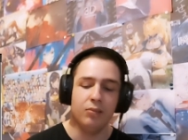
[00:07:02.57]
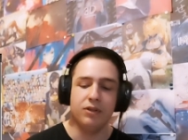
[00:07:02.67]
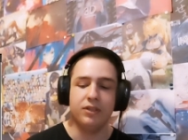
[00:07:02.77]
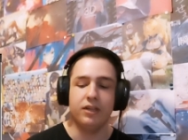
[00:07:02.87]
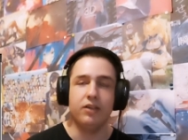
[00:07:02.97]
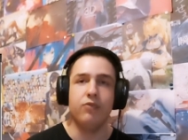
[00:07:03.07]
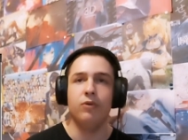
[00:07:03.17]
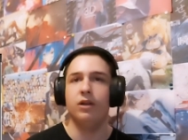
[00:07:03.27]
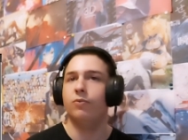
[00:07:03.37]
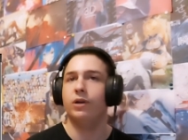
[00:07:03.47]
But yeah, if
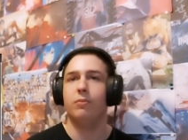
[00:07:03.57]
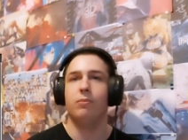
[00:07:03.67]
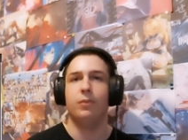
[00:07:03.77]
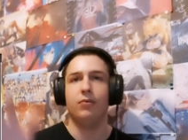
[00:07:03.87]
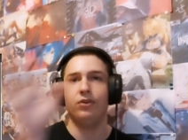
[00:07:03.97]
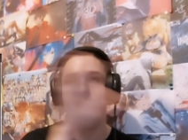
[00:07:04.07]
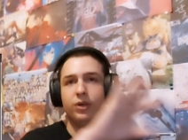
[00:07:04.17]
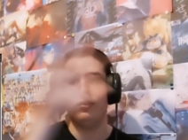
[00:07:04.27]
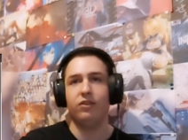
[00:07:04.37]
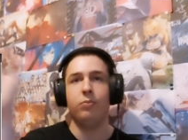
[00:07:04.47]
you're wondering why my video
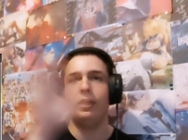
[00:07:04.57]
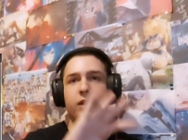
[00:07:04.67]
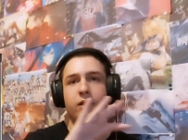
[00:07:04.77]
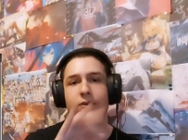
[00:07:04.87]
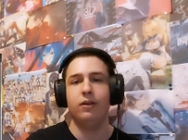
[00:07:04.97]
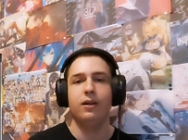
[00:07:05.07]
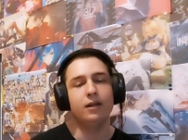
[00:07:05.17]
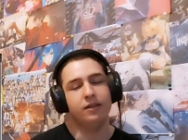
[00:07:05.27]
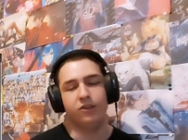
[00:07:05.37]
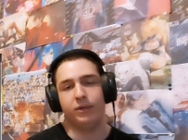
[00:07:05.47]
quality is bad now,
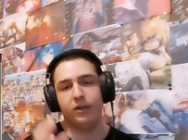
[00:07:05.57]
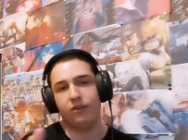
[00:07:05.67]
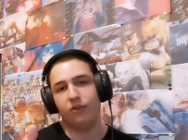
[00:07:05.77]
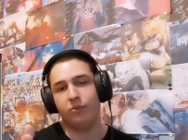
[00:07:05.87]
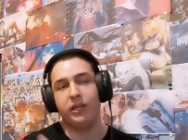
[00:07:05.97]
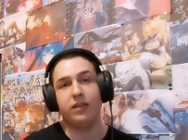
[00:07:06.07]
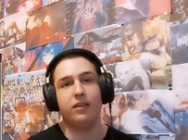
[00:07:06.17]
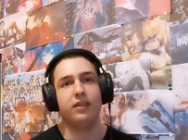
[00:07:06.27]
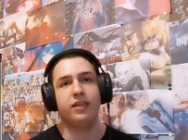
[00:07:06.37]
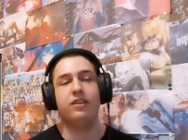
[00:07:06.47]
it's because I use my
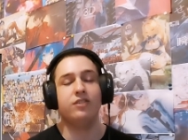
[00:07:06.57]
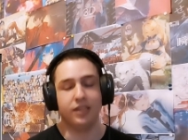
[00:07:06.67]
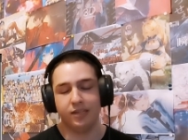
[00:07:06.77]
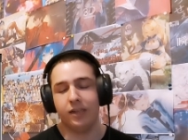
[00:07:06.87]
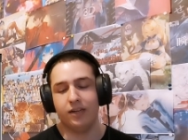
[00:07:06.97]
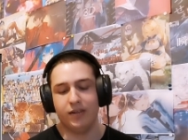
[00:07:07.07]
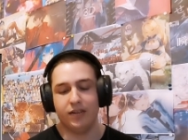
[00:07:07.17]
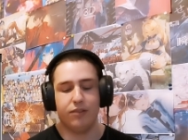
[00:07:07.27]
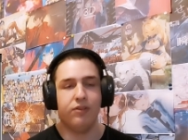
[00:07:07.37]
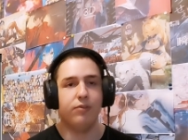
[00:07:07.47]
Galaxy uh,
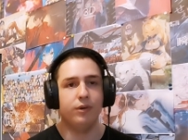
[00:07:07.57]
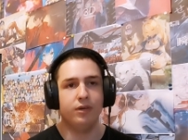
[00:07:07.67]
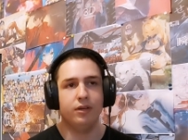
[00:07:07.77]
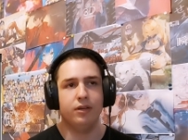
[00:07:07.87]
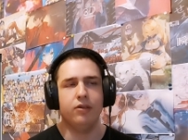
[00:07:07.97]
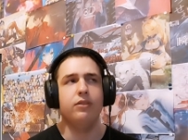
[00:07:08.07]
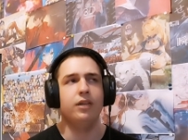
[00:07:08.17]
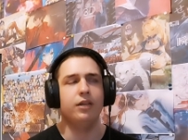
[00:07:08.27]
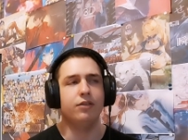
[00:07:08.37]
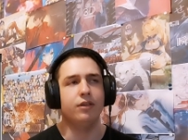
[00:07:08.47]
A seventy-one, not
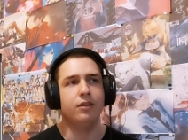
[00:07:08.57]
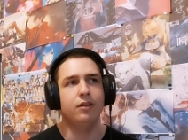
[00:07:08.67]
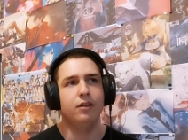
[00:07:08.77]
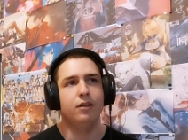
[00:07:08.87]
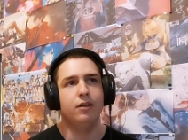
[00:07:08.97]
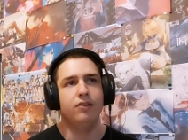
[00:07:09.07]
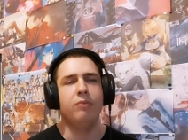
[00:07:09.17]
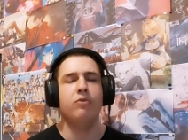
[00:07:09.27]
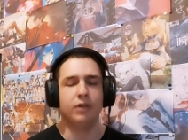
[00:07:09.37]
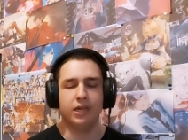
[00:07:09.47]
Galaxy,
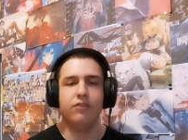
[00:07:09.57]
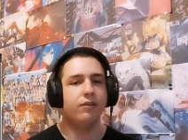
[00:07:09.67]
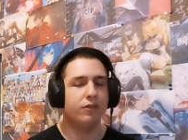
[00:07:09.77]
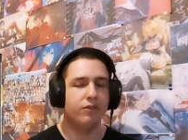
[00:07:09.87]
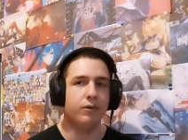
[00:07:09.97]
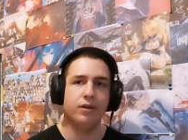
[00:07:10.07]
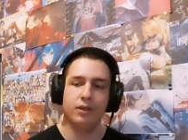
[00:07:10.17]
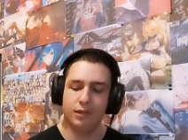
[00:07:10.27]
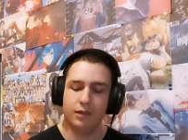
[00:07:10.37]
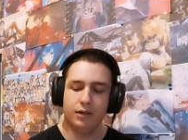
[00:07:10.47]
Samsung A
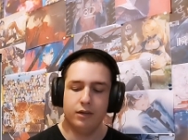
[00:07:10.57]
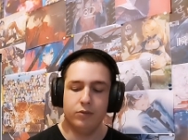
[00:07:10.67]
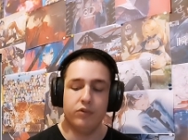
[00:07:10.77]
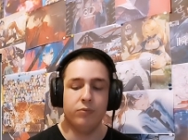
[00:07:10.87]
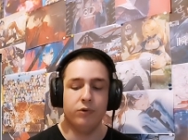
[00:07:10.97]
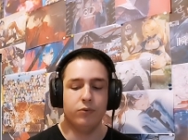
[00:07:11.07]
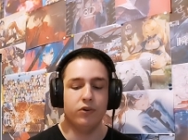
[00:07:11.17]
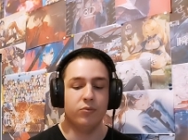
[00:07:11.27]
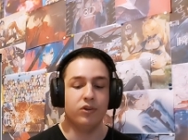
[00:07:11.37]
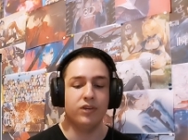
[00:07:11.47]
seventy-one, which is much
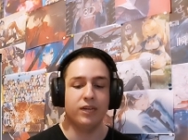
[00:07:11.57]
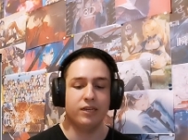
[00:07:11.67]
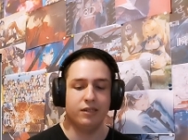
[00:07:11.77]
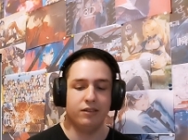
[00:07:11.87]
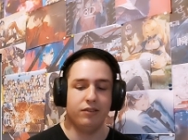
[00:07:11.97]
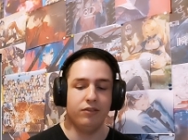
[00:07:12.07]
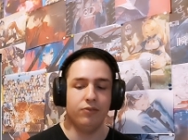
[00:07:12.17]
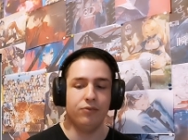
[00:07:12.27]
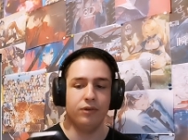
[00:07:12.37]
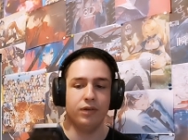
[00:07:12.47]
worse. But yeah, this is
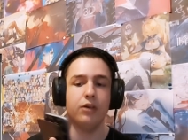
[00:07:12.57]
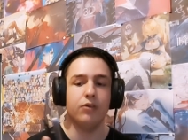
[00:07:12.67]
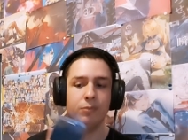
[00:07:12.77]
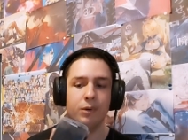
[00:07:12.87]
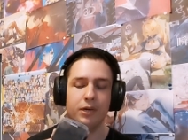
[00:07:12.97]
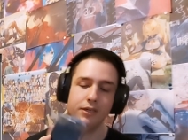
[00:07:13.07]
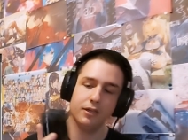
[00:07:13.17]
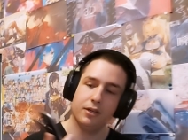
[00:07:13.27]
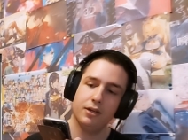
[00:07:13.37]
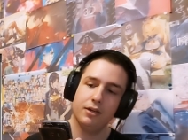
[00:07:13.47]
the phone that I use from like
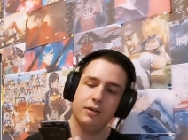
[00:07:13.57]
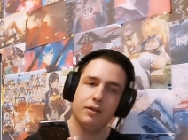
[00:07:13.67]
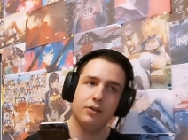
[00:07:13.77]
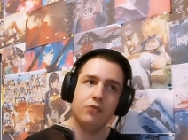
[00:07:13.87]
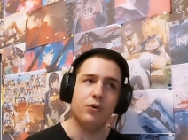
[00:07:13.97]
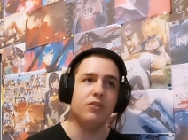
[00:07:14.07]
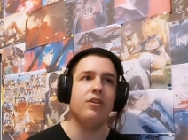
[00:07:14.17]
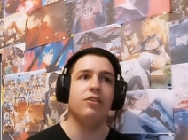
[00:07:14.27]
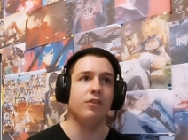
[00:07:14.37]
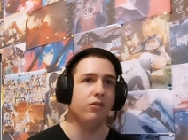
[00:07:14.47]
twenty
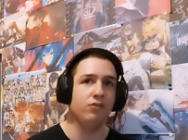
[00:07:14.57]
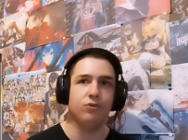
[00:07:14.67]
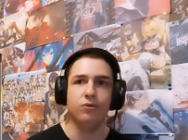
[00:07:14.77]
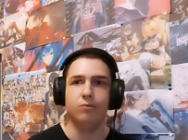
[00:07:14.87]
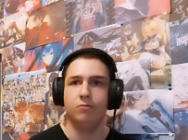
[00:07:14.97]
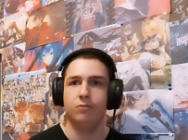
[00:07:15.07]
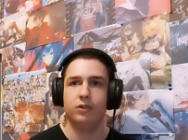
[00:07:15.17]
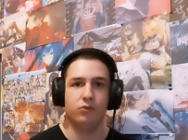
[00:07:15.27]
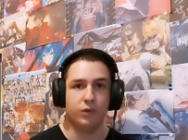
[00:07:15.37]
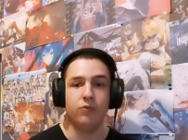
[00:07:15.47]
sixteen to
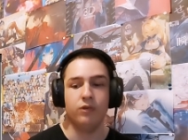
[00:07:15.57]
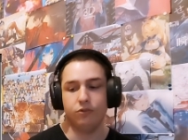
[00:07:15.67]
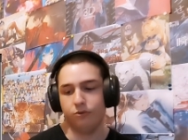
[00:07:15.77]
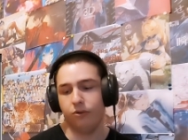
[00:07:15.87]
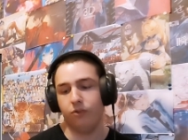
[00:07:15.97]
twenty twenty-two.